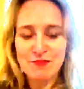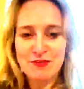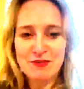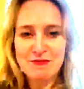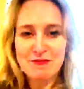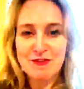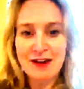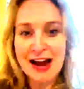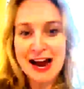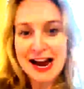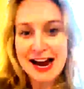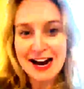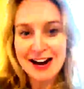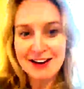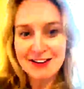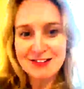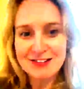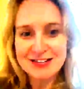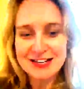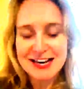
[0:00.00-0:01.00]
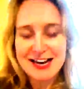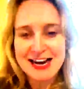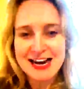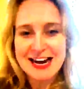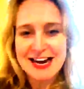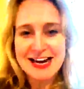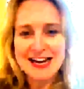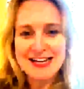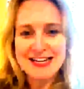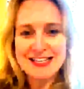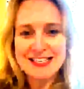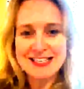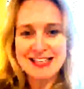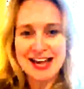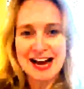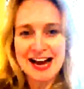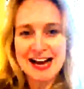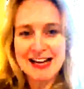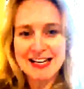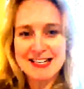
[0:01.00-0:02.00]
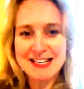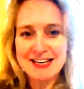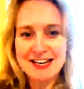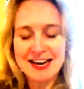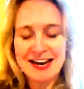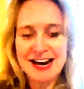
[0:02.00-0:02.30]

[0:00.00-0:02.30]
found is that